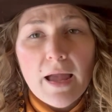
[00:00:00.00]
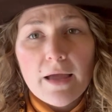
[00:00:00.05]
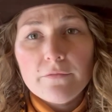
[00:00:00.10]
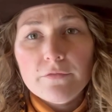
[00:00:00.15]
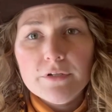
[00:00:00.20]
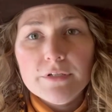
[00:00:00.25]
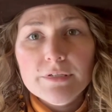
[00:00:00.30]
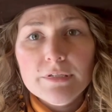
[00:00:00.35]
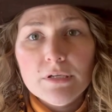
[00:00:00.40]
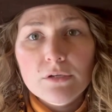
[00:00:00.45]

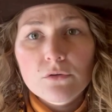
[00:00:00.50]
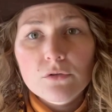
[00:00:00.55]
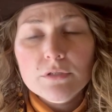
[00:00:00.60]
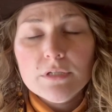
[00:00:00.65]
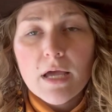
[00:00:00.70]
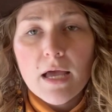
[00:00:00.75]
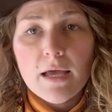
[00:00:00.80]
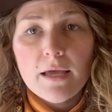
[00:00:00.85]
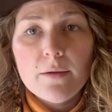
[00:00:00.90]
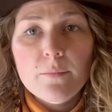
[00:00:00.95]
Every single
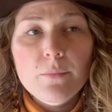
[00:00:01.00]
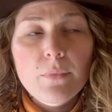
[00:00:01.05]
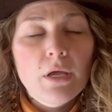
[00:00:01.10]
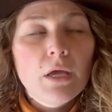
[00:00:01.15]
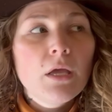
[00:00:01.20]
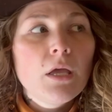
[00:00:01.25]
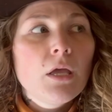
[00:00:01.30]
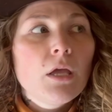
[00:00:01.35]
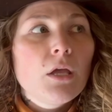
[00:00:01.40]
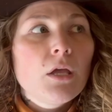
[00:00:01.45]
time
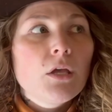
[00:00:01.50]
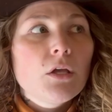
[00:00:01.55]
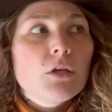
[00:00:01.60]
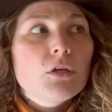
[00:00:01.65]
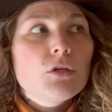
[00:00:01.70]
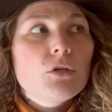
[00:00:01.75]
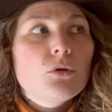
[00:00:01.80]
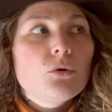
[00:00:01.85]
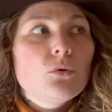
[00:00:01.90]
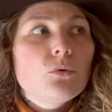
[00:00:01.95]

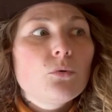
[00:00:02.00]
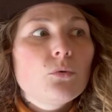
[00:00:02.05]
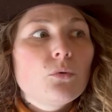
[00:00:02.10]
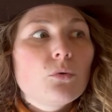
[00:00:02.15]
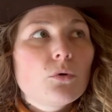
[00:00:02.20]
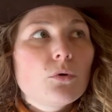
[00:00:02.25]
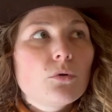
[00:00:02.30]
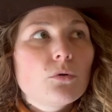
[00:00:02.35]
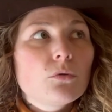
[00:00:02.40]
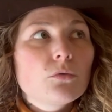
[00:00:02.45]

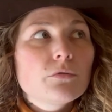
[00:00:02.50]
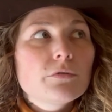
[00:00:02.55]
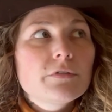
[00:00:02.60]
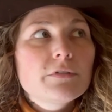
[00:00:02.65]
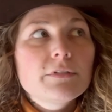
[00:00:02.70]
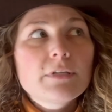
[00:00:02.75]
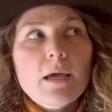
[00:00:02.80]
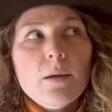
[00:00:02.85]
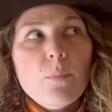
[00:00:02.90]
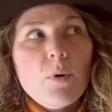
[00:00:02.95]
you
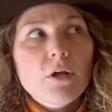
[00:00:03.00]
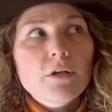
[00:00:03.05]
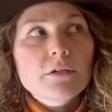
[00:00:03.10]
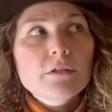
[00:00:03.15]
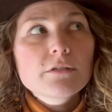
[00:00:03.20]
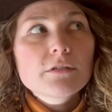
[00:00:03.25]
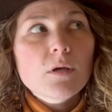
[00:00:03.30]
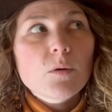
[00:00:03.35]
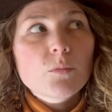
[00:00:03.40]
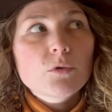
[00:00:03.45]
step onto
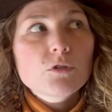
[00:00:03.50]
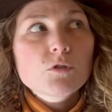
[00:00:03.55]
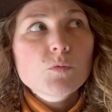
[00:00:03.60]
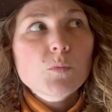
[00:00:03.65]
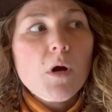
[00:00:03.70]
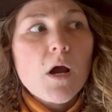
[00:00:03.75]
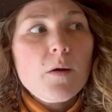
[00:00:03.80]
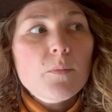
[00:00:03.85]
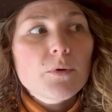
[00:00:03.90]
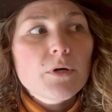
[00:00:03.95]
someone's
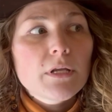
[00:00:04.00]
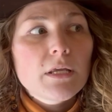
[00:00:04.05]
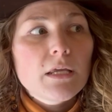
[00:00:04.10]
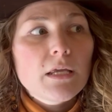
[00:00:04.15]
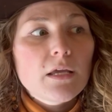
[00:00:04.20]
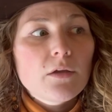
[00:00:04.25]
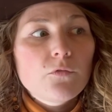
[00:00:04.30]
property,